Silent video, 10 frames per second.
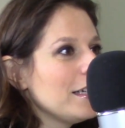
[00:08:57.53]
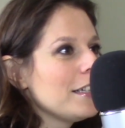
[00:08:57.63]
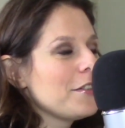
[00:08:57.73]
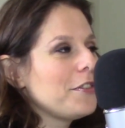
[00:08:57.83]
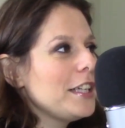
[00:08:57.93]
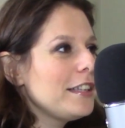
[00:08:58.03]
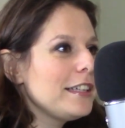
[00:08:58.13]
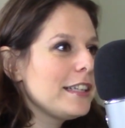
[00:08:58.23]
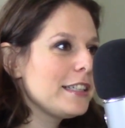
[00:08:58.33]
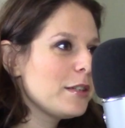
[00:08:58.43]
So if they
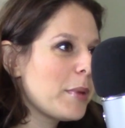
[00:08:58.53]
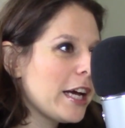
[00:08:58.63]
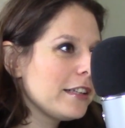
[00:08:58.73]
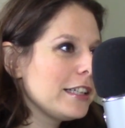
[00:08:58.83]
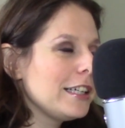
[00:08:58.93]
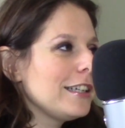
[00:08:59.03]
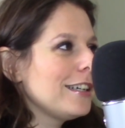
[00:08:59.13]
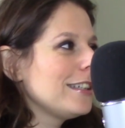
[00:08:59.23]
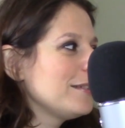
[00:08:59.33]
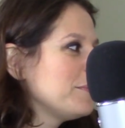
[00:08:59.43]
think they did badly,
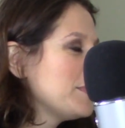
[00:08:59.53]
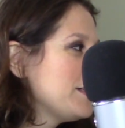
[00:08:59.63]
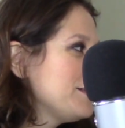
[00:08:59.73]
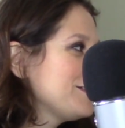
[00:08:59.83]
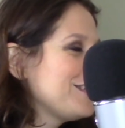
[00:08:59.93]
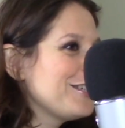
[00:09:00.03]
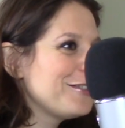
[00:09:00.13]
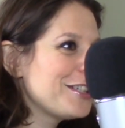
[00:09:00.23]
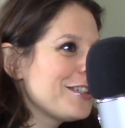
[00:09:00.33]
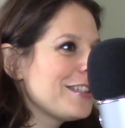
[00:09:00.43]
they're going to go
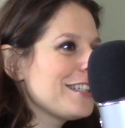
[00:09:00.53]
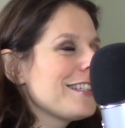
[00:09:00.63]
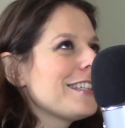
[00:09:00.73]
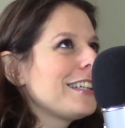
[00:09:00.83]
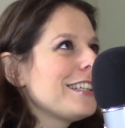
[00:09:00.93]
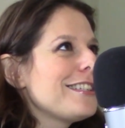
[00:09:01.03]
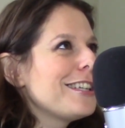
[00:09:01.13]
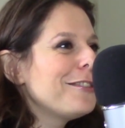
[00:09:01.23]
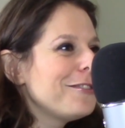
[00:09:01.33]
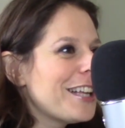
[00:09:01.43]
into this
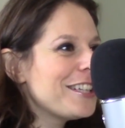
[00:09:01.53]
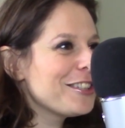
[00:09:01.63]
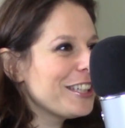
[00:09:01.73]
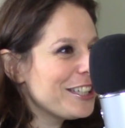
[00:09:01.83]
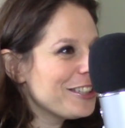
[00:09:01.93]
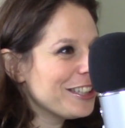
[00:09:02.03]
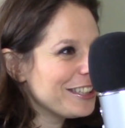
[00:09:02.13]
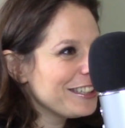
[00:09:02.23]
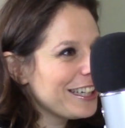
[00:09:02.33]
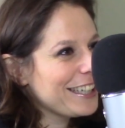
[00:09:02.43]

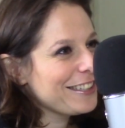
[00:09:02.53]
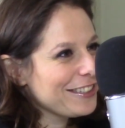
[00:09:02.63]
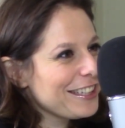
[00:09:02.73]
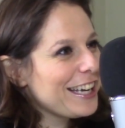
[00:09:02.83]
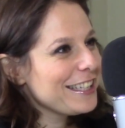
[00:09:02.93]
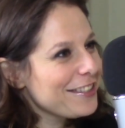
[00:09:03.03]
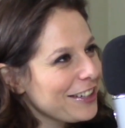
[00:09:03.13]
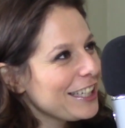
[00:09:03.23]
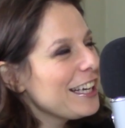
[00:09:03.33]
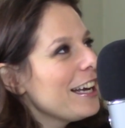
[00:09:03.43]
self-flagellation exercise,
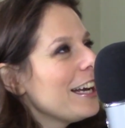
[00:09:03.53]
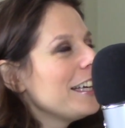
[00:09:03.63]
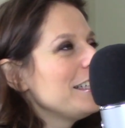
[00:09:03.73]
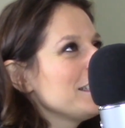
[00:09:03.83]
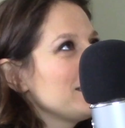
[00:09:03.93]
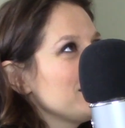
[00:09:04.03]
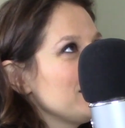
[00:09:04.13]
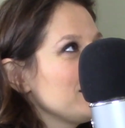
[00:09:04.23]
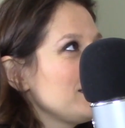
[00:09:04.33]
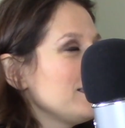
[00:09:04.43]
right? And to
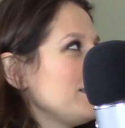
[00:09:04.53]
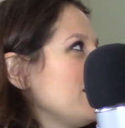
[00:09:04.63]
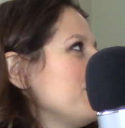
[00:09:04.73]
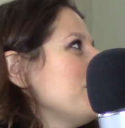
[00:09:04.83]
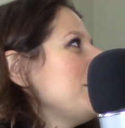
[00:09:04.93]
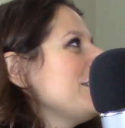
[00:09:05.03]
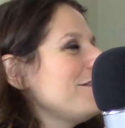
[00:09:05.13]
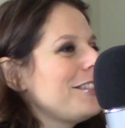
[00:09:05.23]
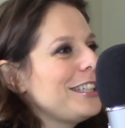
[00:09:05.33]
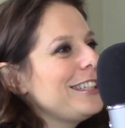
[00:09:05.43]
think, I'm a piece
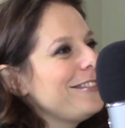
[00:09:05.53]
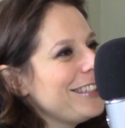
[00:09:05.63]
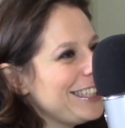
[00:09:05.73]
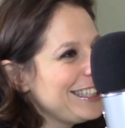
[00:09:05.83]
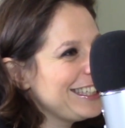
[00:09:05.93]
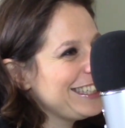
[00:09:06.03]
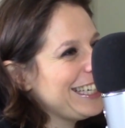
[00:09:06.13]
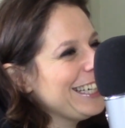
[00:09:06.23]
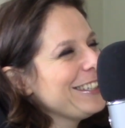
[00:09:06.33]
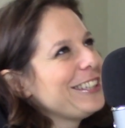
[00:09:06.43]
of shit, right? I
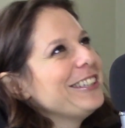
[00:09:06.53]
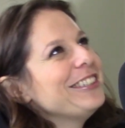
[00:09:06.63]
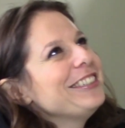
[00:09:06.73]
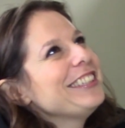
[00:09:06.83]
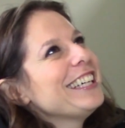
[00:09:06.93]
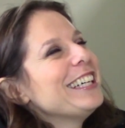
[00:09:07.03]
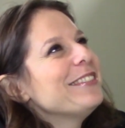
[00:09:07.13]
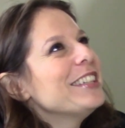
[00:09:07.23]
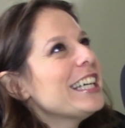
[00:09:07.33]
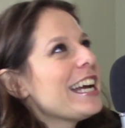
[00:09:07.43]
can't code,
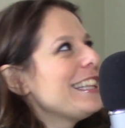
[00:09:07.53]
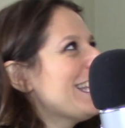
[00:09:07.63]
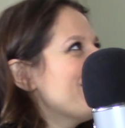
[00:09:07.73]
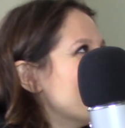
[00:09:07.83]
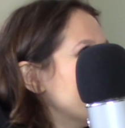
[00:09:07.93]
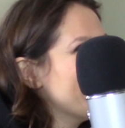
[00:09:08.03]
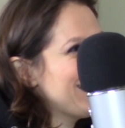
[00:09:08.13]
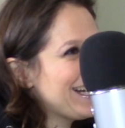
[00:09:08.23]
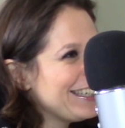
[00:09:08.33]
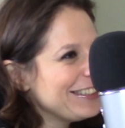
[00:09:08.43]
and they know it
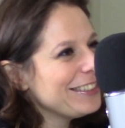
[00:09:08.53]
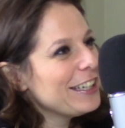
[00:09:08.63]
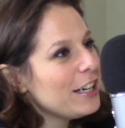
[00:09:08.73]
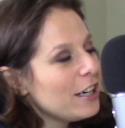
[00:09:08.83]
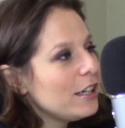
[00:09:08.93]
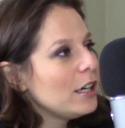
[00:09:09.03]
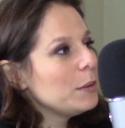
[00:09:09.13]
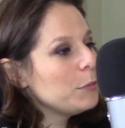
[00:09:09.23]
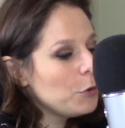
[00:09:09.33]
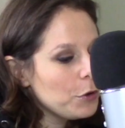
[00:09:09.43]
now.
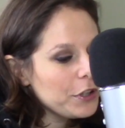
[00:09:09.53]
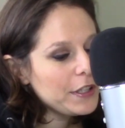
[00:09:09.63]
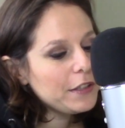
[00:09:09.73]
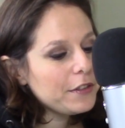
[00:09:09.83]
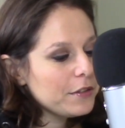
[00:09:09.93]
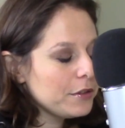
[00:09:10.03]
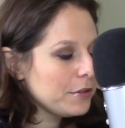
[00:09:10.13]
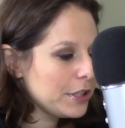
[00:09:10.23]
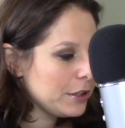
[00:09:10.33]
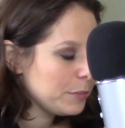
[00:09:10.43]
Or
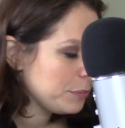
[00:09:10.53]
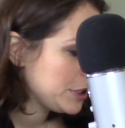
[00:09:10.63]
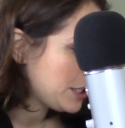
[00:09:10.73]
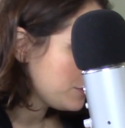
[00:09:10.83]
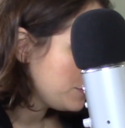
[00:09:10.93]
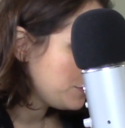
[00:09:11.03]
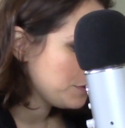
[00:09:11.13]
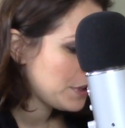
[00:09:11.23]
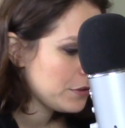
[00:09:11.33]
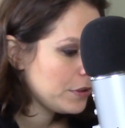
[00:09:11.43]
they'll potentially do
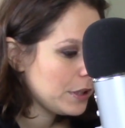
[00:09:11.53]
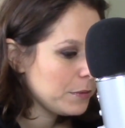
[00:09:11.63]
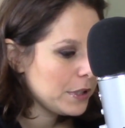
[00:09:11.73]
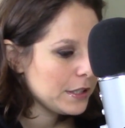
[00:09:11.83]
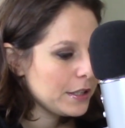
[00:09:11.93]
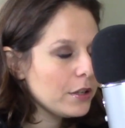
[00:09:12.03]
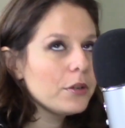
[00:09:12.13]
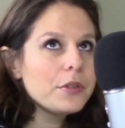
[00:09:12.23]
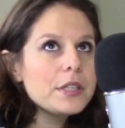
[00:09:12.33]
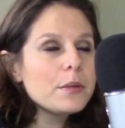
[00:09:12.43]
another thing. Well, they say,
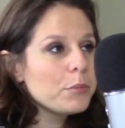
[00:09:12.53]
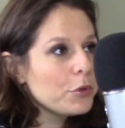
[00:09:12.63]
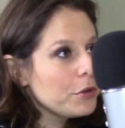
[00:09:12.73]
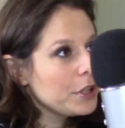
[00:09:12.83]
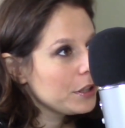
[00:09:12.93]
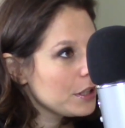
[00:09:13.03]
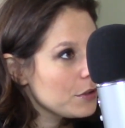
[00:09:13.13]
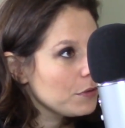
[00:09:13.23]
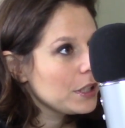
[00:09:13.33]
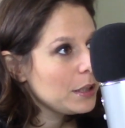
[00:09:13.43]
oh, this employer is
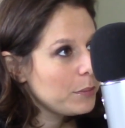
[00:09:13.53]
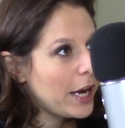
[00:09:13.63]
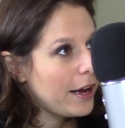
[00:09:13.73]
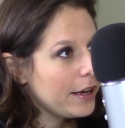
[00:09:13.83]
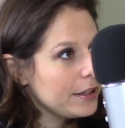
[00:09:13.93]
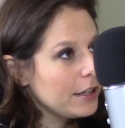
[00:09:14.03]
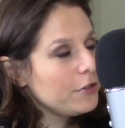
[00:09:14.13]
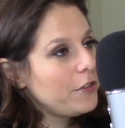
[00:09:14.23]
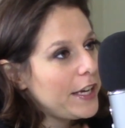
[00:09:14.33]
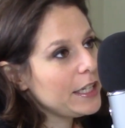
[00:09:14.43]
really bad at
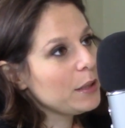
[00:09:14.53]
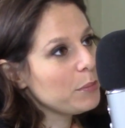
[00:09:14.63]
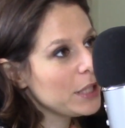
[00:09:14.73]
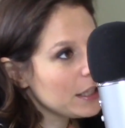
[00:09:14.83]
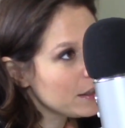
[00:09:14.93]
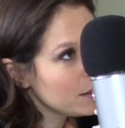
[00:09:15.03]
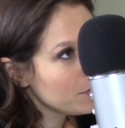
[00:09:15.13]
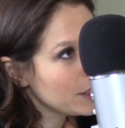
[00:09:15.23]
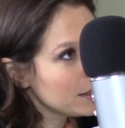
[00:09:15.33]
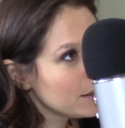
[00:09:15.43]
vetting me,
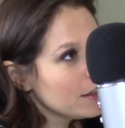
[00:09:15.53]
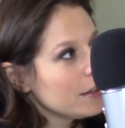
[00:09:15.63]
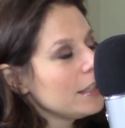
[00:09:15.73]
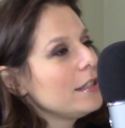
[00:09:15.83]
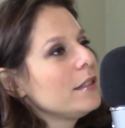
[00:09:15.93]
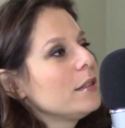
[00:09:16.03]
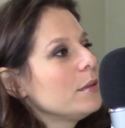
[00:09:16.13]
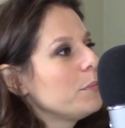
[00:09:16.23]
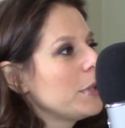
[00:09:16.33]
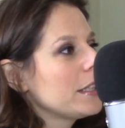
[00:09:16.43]
right? They
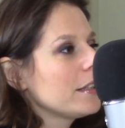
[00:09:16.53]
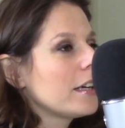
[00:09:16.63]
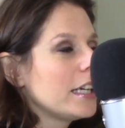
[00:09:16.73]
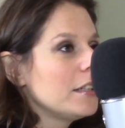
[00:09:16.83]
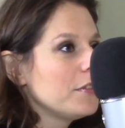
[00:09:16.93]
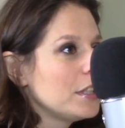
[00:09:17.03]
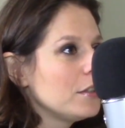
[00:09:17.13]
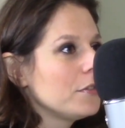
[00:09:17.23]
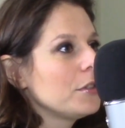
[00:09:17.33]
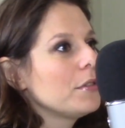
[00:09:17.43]
didn't pick the kind of
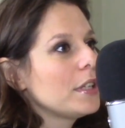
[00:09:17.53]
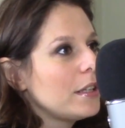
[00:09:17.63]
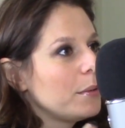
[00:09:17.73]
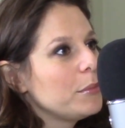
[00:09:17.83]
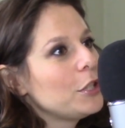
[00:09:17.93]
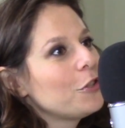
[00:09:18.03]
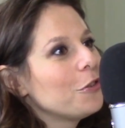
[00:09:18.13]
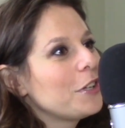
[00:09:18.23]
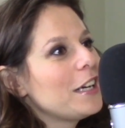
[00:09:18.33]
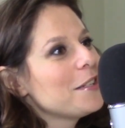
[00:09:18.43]
interview that let me
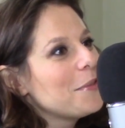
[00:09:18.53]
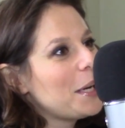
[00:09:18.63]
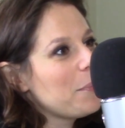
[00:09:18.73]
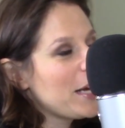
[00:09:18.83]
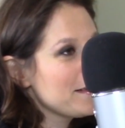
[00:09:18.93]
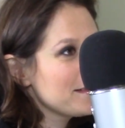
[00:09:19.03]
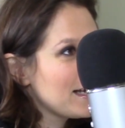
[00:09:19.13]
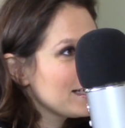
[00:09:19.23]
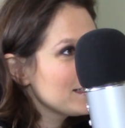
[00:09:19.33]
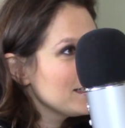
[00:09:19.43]
showcase what I'm best
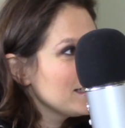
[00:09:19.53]
at.